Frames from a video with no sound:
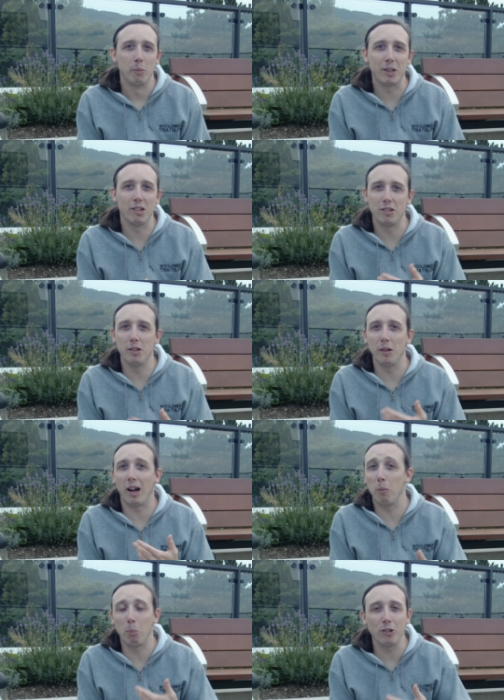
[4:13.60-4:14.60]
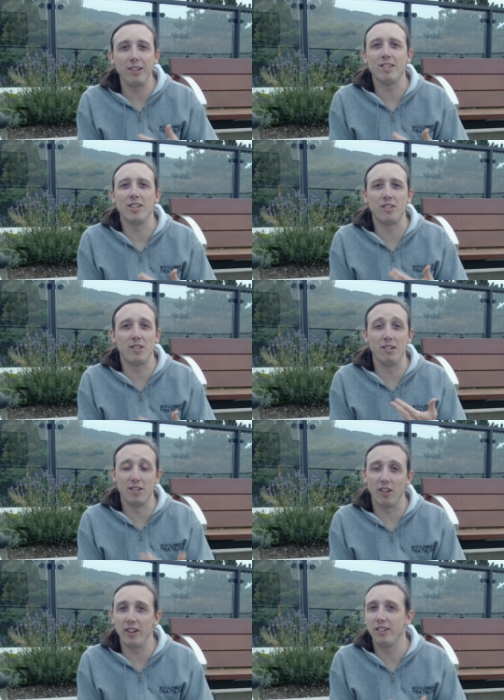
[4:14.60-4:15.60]
because our bodies are
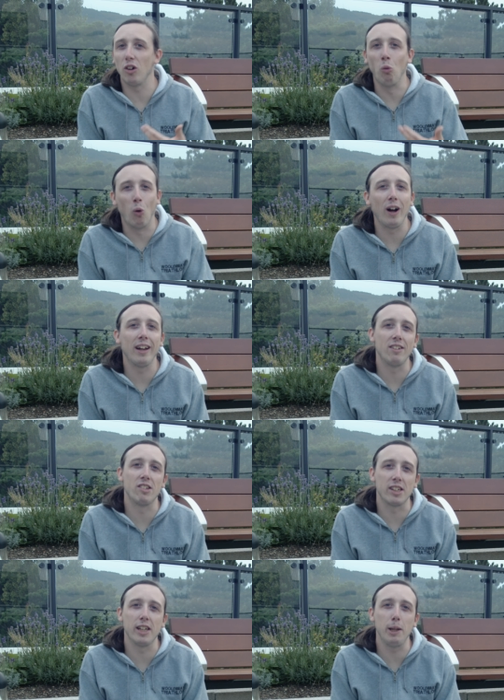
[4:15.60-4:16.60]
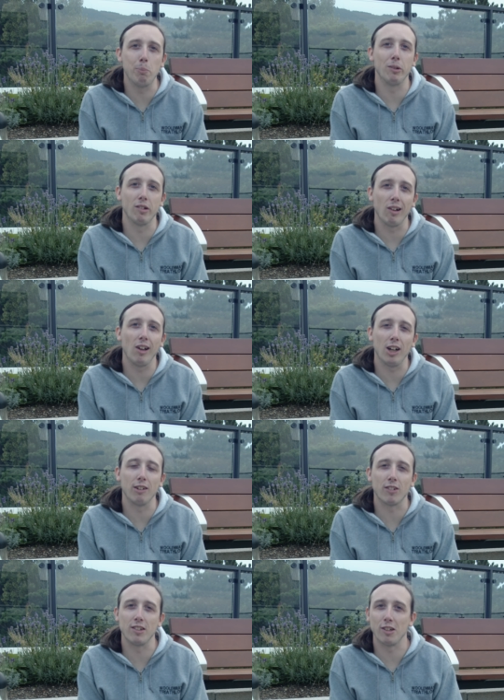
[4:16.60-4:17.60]
designed, are wired to keep us alive,
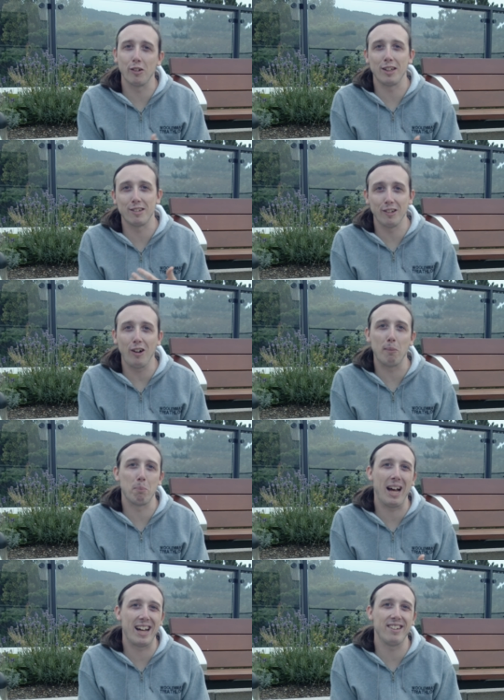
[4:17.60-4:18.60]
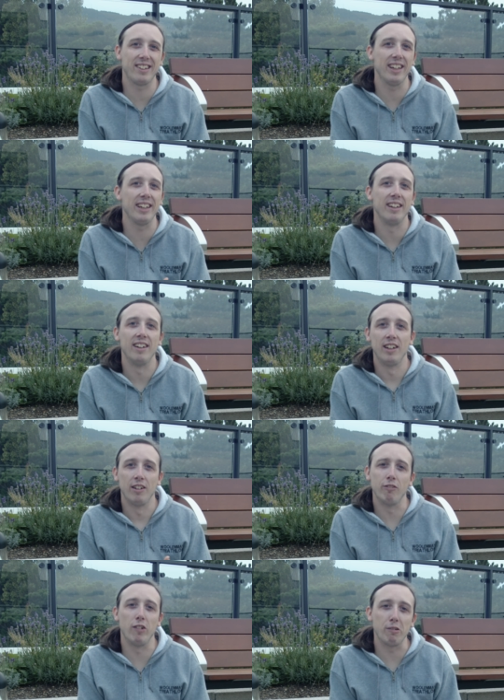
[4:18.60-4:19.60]
and so they start panicking
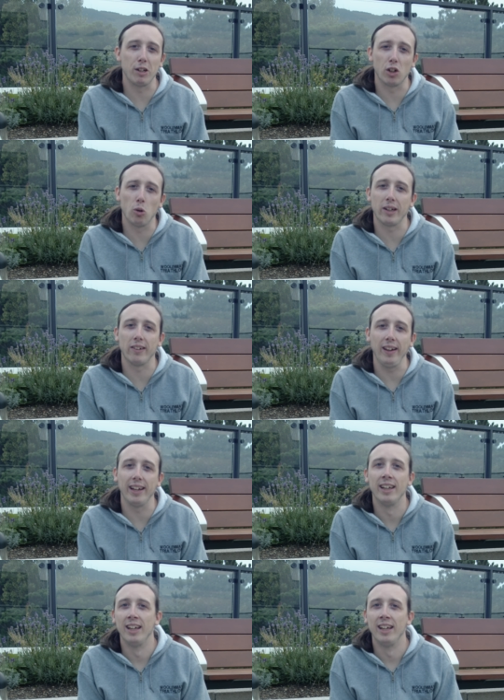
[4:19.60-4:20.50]
very quickly.